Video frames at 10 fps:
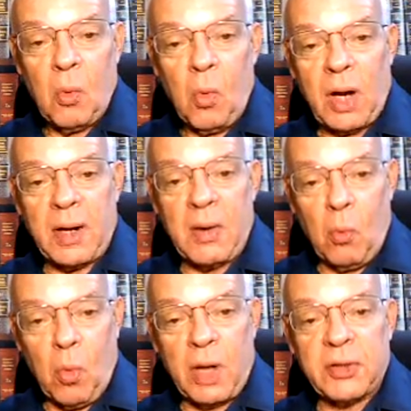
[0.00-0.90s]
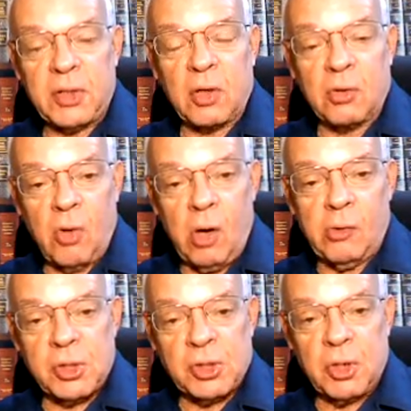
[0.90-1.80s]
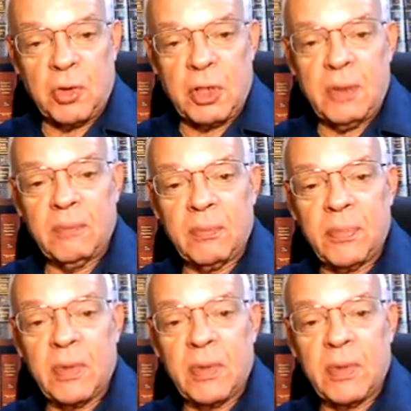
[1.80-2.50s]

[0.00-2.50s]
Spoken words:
What the Aurora shooting